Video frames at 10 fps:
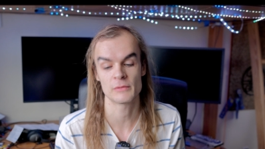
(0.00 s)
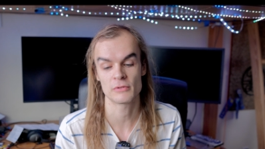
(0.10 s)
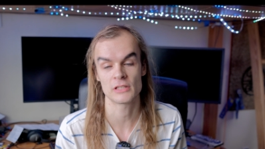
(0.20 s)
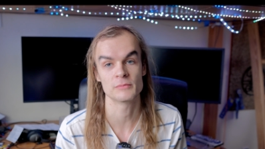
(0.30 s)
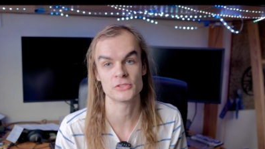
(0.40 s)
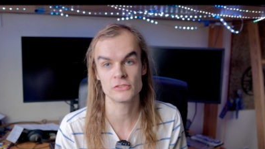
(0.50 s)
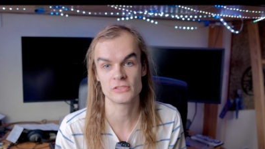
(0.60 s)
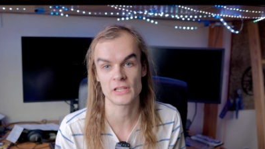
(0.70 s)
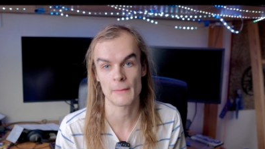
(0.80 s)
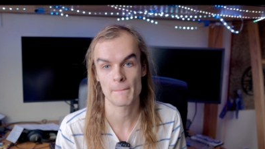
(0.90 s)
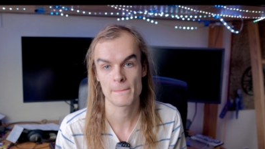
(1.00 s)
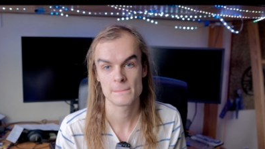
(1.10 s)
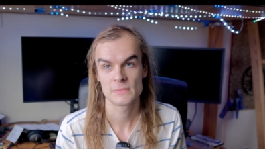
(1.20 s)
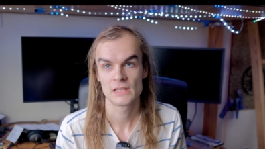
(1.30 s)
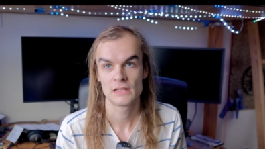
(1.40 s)
any problems using it.
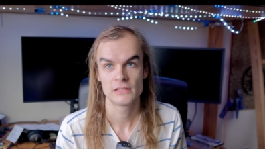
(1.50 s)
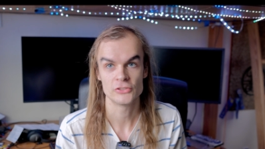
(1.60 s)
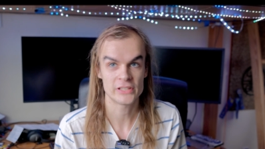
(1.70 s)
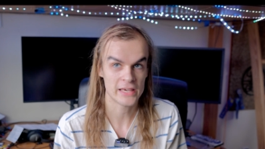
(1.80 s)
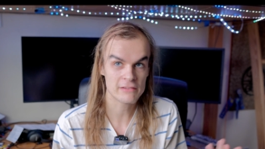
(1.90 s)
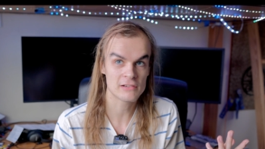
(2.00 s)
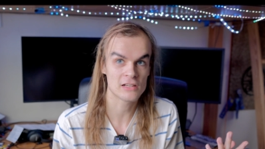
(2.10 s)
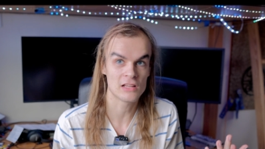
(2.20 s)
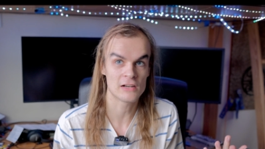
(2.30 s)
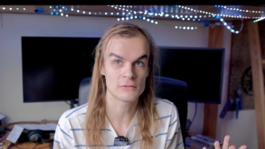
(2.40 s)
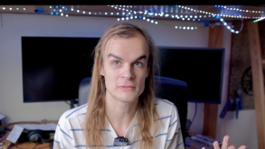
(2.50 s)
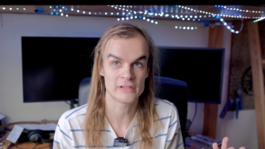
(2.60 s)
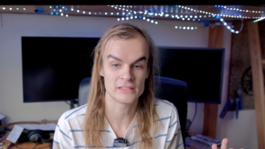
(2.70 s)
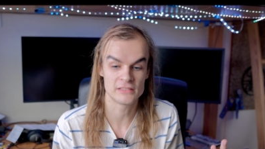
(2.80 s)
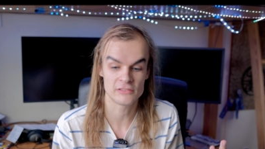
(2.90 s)
You can run a lot of them in
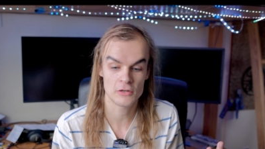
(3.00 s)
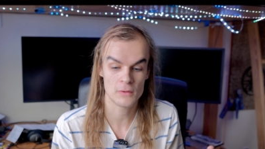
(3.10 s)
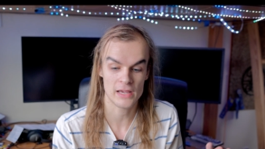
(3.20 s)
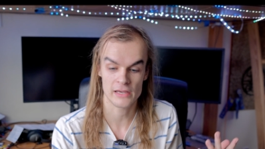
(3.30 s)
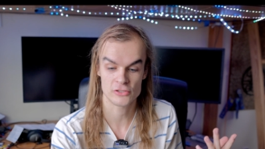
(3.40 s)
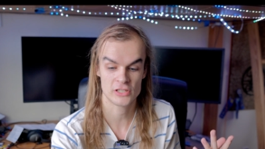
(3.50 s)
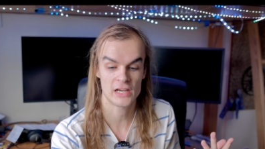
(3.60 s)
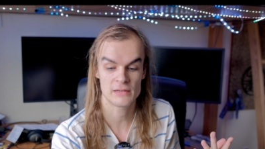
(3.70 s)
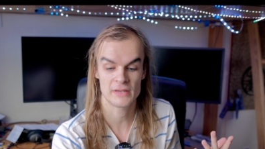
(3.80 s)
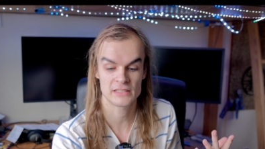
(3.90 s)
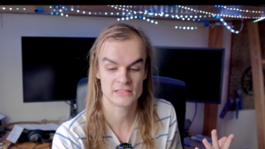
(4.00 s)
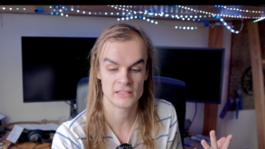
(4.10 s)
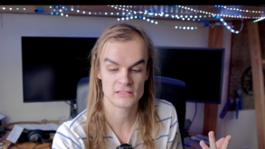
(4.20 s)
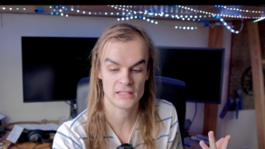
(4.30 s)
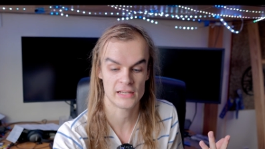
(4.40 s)
RAID 0, which kind of makes
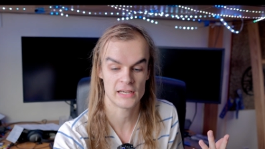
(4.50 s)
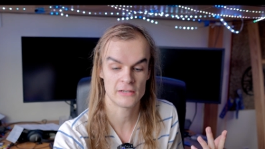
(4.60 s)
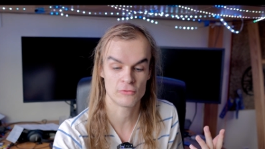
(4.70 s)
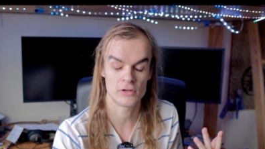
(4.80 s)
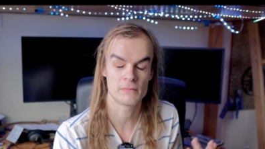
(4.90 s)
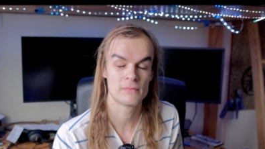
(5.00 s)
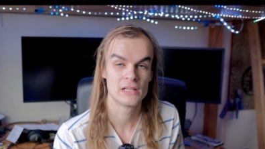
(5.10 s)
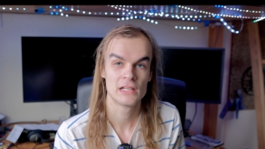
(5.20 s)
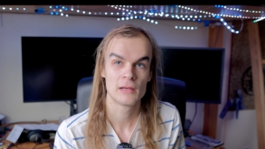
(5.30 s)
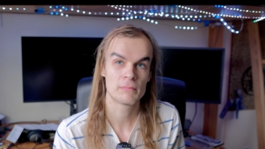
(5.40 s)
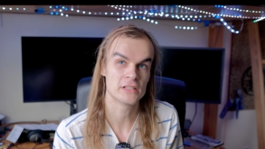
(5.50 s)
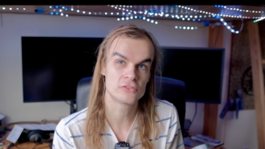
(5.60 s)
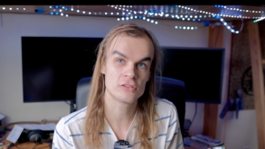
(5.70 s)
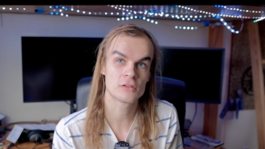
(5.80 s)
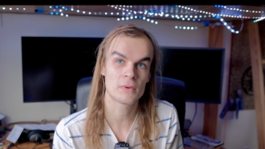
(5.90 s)
sense that I have one, but
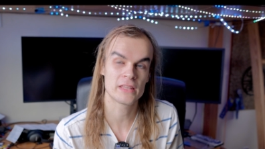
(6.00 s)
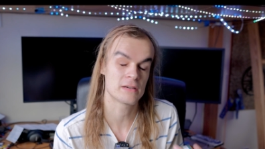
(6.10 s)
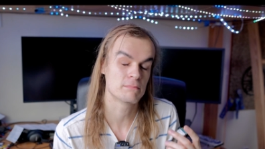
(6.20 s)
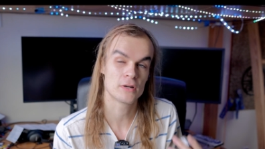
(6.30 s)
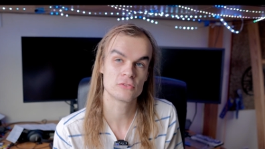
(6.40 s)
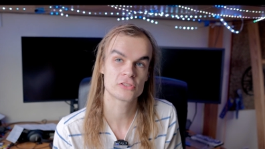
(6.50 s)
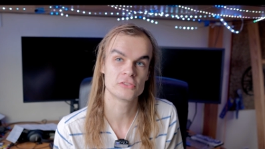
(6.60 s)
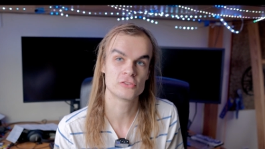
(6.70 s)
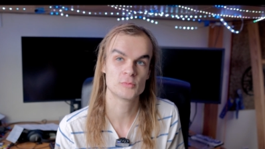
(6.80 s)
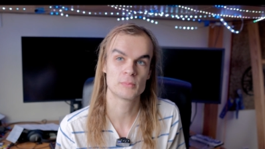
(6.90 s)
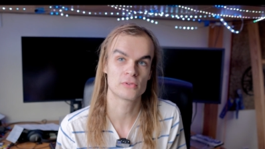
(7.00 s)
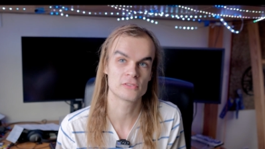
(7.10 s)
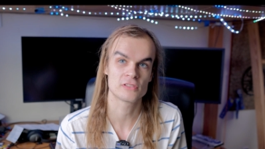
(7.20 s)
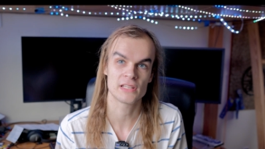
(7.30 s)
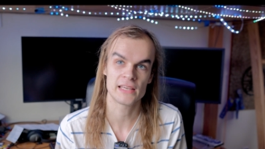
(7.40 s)
due to the way that most consumer
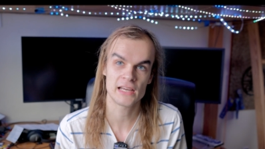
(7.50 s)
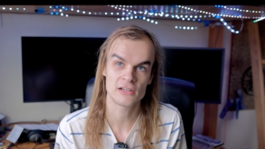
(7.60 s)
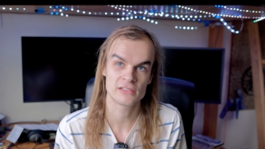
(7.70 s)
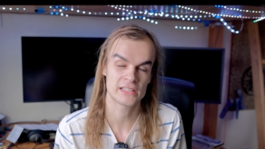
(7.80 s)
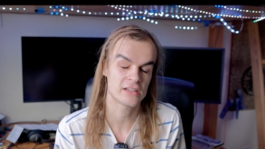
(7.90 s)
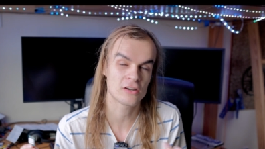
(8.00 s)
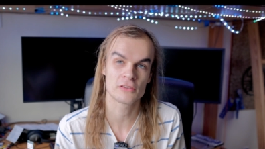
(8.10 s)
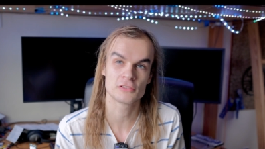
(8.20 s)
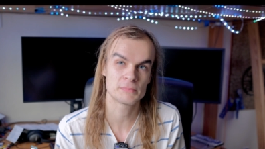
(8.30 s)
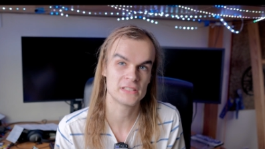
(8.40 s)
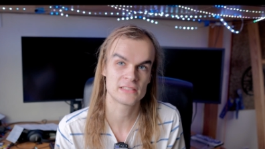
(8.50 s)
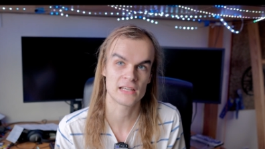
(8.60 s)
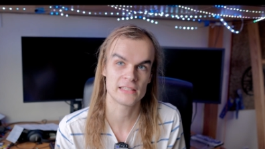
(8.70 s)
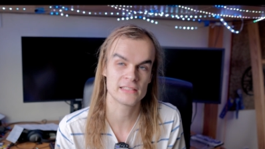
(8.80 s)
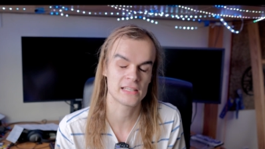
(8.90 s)
boards are laid out, getting all those
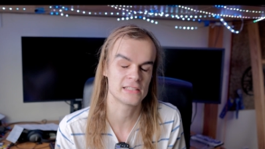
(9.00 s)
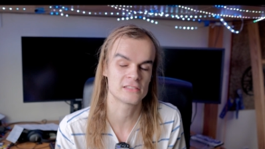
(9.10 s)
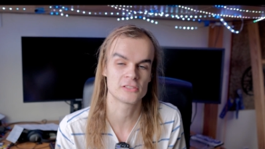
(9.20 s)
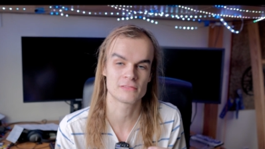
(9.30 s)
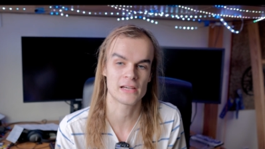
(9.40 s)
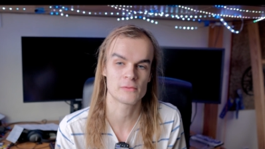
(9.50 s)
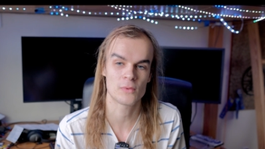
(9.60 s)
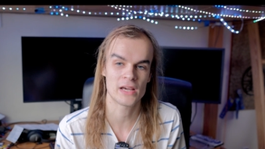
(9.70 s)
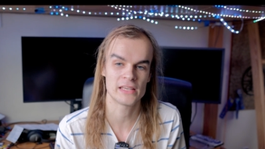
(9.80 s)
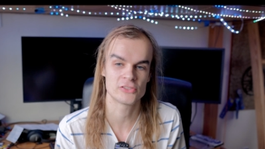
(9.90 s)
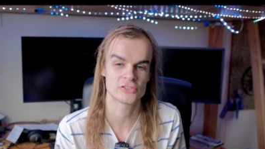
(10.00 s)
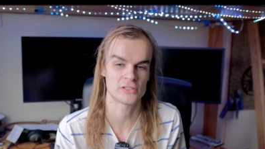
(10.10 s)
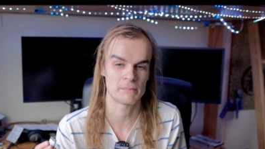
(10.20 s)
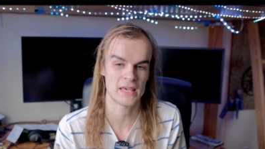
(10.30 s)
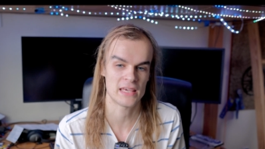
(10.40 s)
PCIe lanes in the right way is just
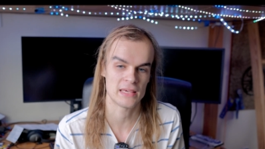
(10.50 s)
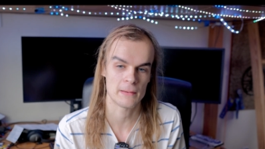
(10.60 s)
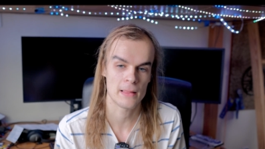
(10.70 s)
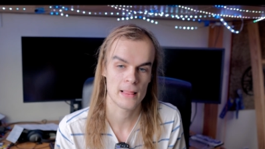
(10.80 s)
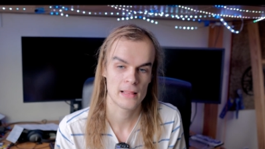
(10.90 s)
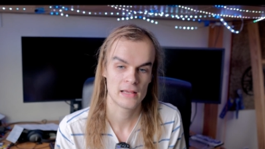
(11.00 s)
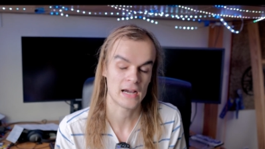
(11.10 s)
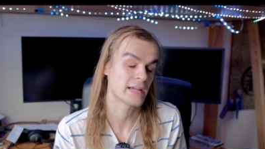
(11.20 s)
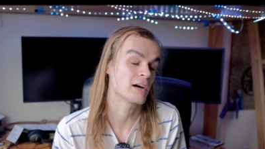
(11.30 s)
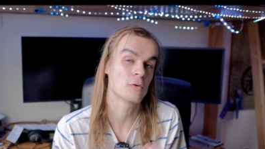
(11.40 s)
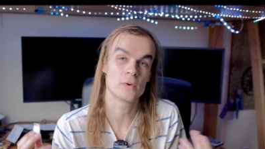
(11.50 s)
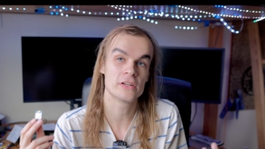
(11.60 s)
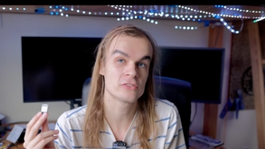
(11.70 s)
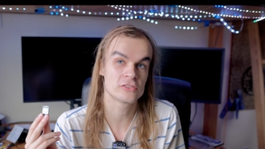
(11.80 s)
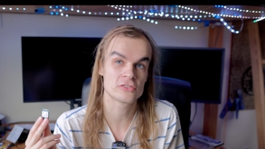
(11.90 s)
a pain I got
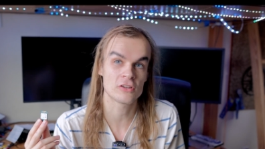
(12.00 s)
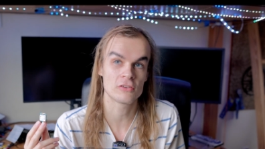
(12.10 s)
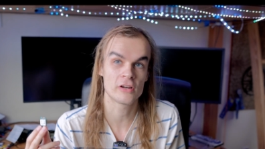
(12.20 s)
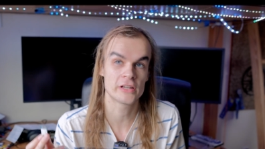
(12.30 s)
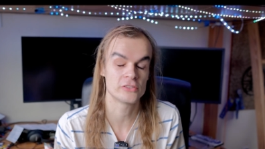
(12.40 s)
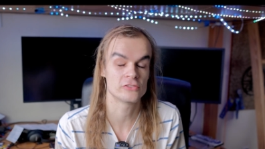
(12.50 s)
Windows installed on it